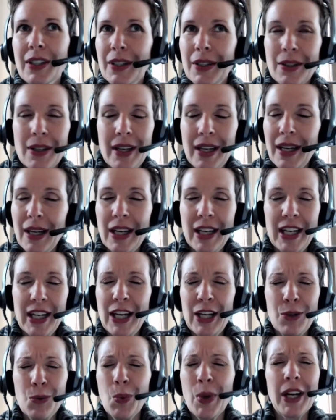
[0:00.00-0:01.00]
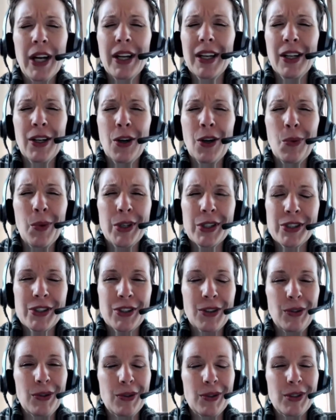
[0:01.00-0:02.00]
once
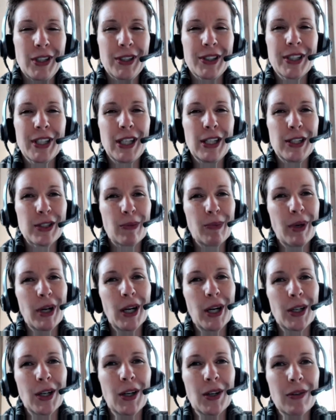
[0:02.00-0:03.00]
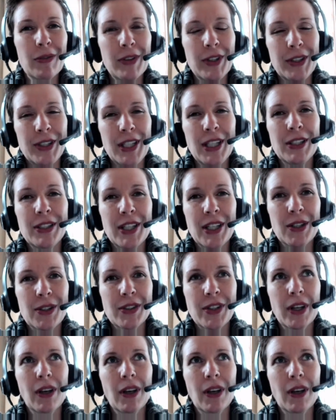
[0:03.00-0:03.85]
you tease apart all of the details,